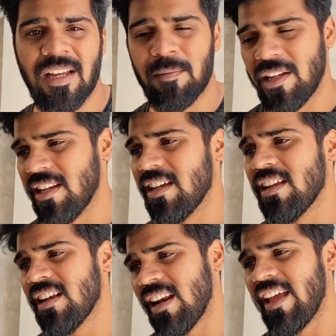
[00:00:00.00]
I'm really
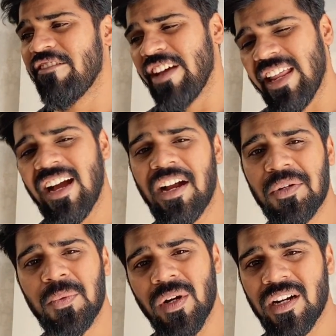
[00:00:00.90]
trying very hard to
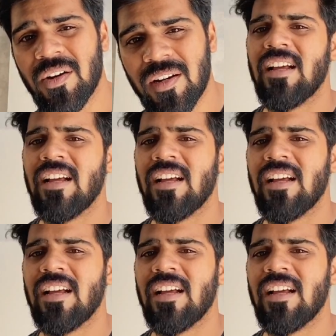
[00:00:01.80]
work out.